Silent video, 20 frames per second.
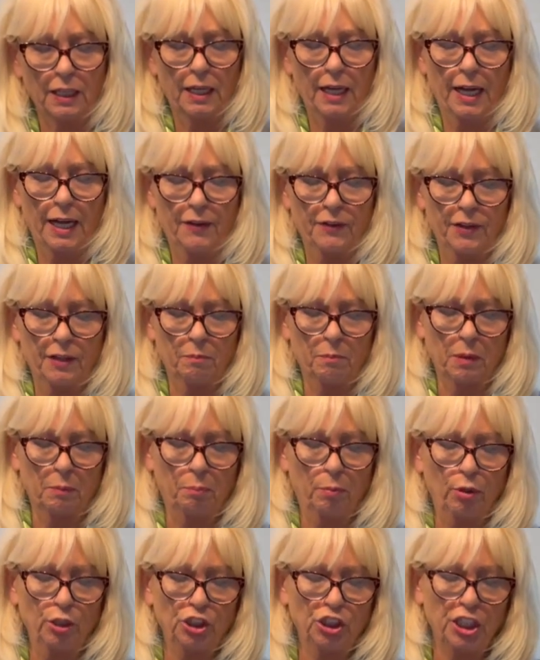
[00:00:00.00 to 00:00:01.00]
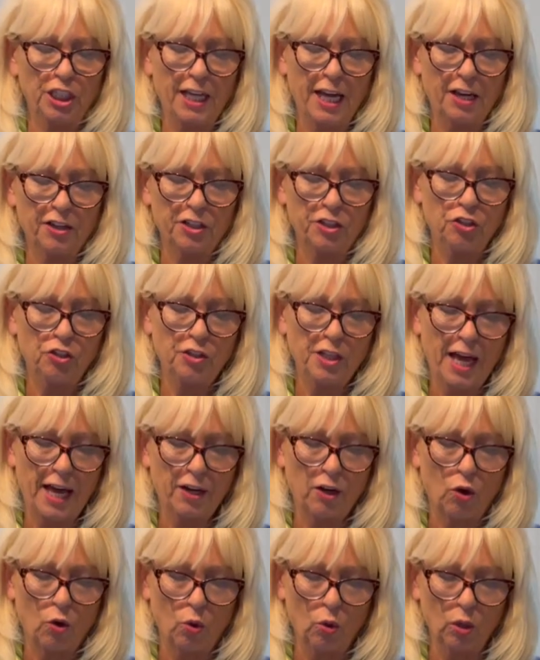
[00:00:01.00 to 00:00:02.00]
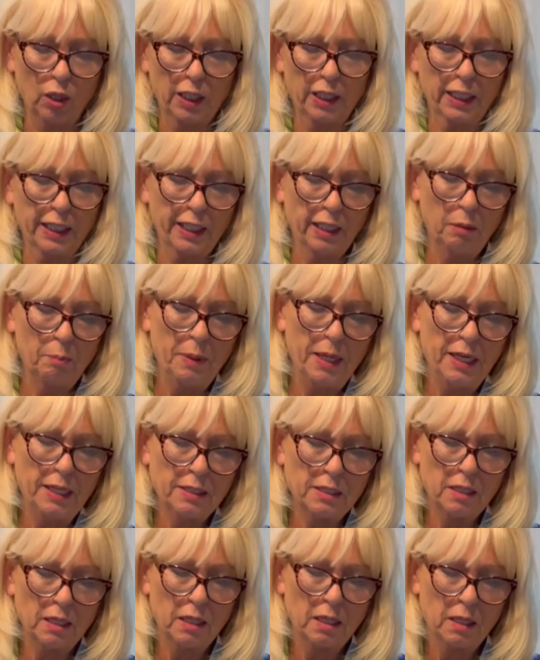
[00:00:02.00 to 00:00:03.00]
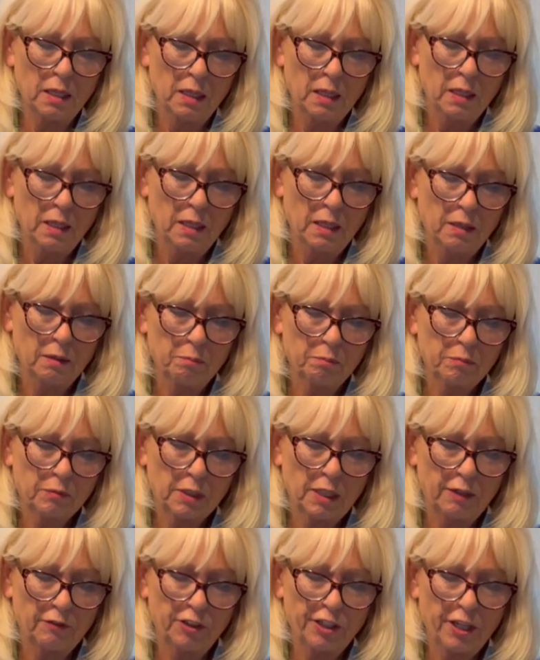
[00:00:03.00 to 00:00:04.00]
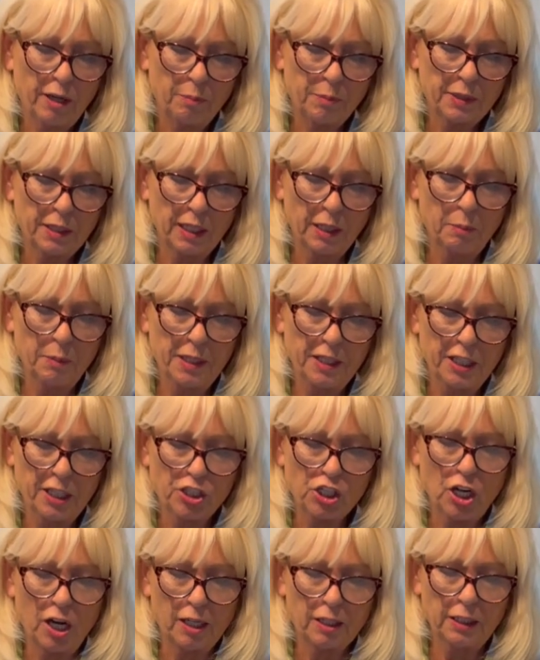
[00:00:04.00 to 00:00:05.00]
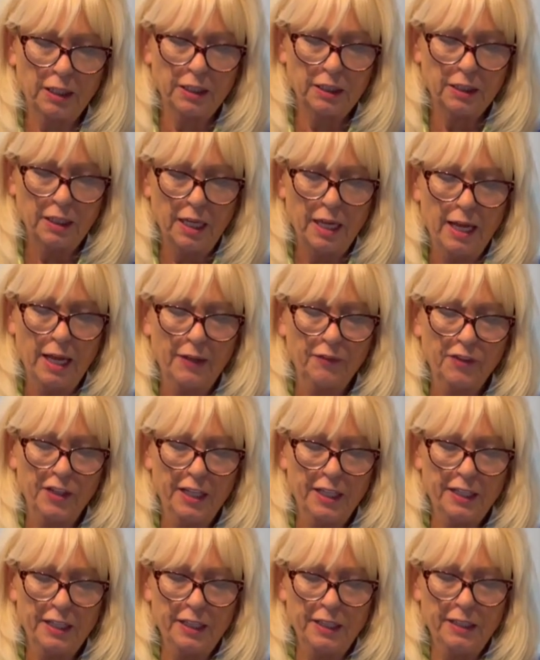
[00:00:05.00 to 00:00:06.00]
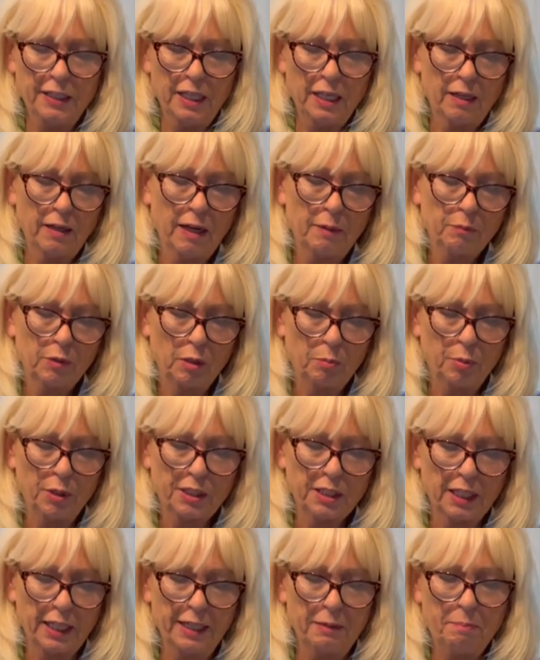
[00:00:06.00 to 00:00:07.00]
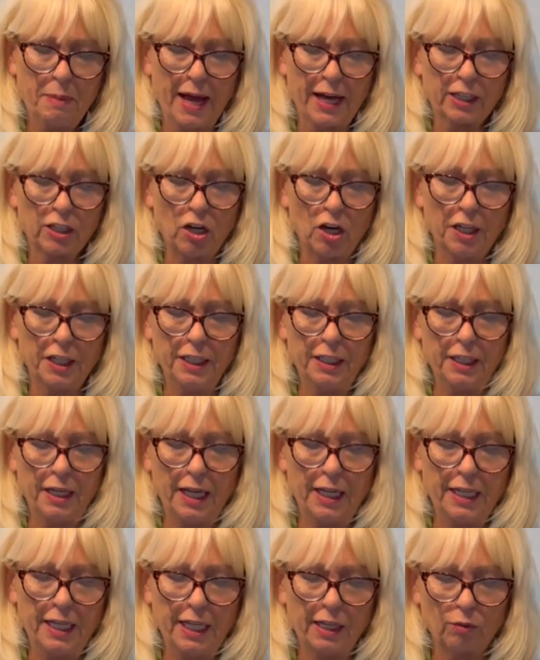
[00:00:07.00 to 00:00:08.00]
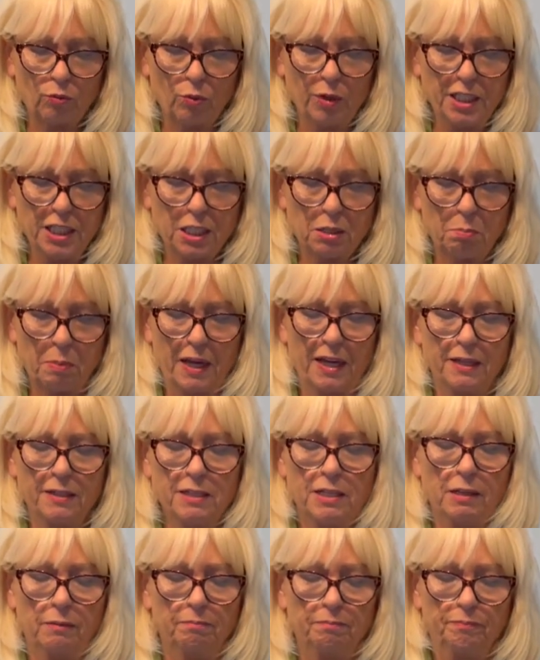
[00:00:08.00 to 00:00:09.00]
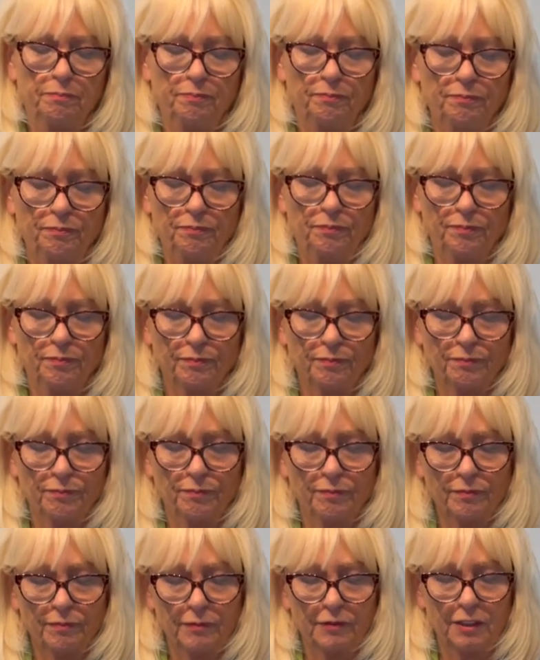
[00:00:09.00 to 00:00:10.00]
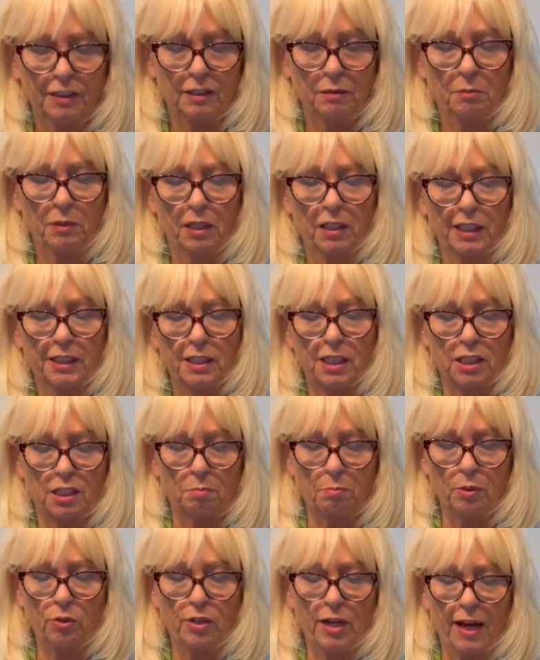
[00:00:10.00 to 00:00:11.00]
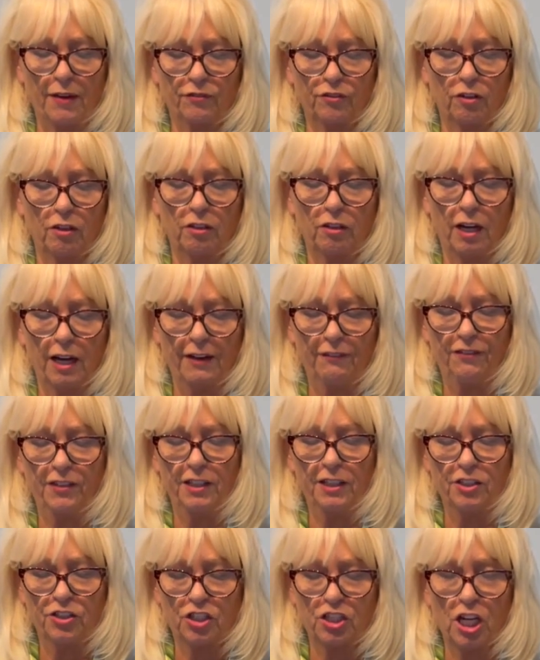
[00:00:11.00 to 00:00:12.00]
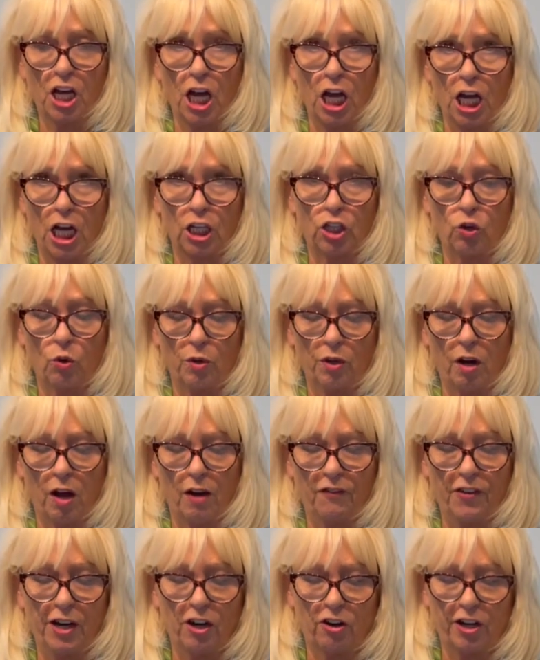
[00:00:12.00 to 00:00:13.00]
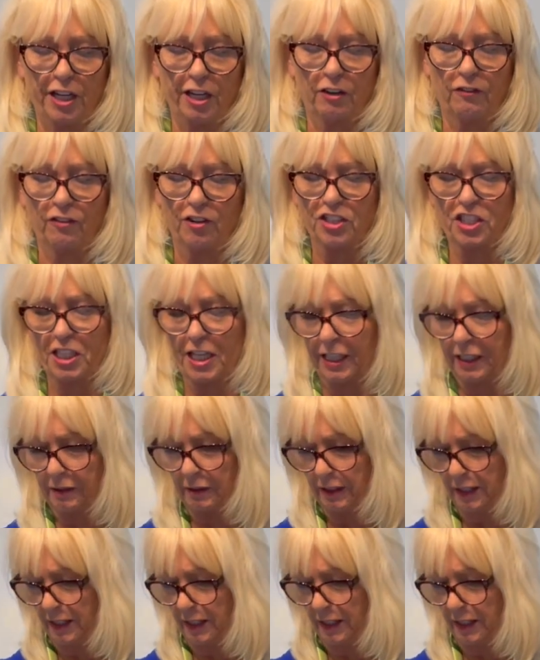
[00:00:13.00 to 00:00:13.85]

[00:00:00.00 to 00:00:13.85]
And then I'm going to push it down into that hole a little bit. Cover it up with a little bit of the chocolate. Then I'm going to put the lid back on it and hit respin. I'm going to lick this spoon after I finish going off air here for a second.